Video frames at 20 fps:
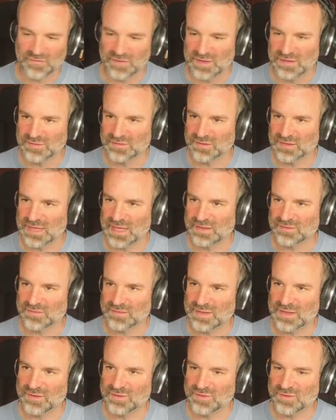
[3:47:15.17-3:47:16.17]
to get to
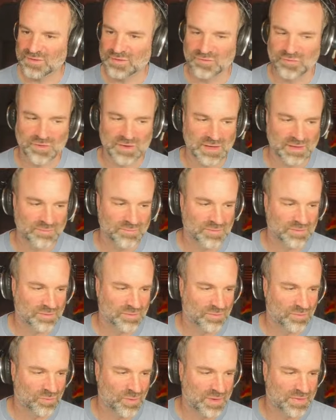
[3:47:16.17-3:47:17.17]
the end of the stream
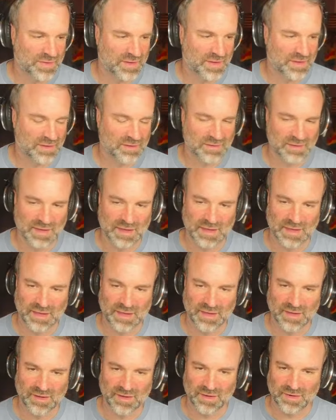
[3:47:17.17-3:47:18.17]
with it,
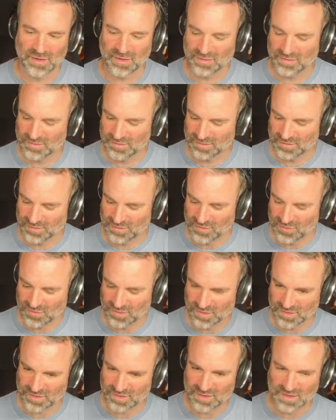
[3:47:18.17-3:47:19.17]
and you
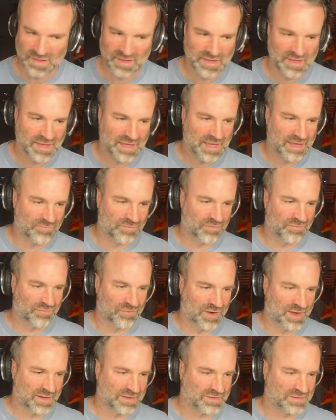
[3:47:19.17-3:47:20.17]
just hit
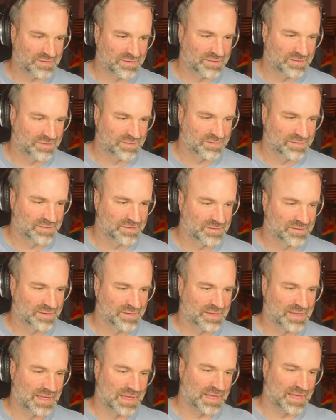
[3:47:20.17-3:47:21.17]
refresh,
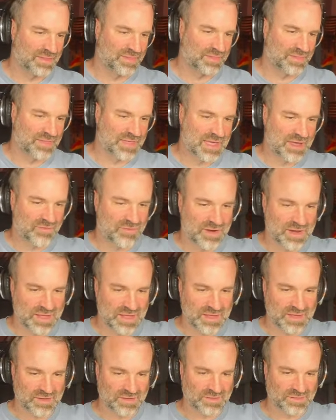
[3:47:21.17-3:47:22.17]
and there it
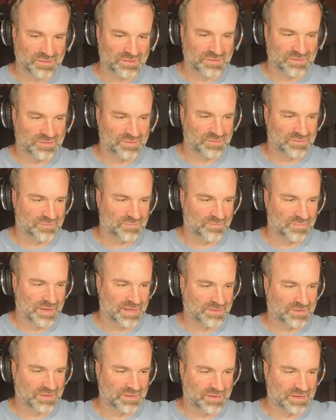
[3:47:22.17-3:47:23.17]
is,
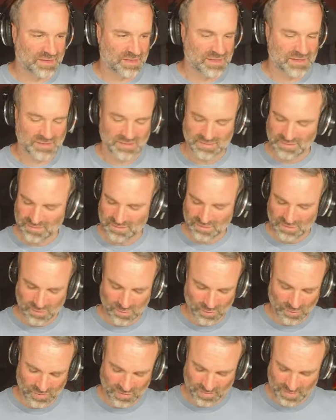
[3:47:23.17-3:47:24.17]
magically,
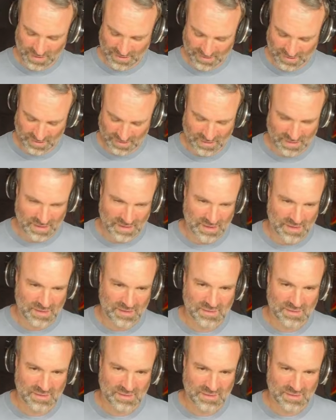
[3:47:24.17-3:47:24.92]
automagically.